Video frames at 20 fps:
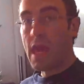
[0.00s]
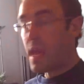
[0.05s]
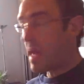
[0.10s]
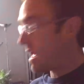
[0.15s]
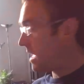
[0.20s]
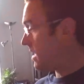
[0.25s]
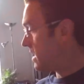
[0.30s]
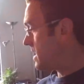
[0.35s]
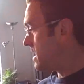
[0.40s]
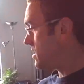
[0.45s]

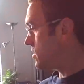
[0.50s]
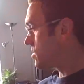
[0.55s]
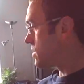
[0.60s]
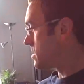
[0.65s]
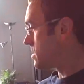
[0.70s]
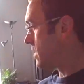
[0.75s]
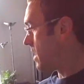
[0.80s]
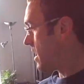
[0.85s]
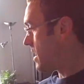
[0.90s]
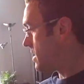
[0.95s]
and each
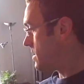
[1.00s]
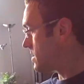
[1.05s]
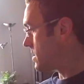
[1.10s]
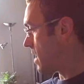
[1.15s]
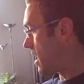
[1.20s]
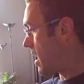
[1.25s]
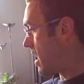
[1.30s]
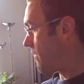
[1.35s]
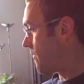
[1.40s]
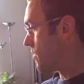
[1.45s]

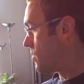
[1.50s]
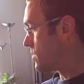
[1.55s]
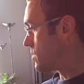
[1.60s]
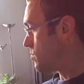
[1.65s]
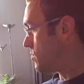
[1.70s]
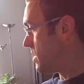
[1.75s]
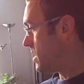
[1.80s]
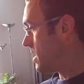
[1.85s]
slice offers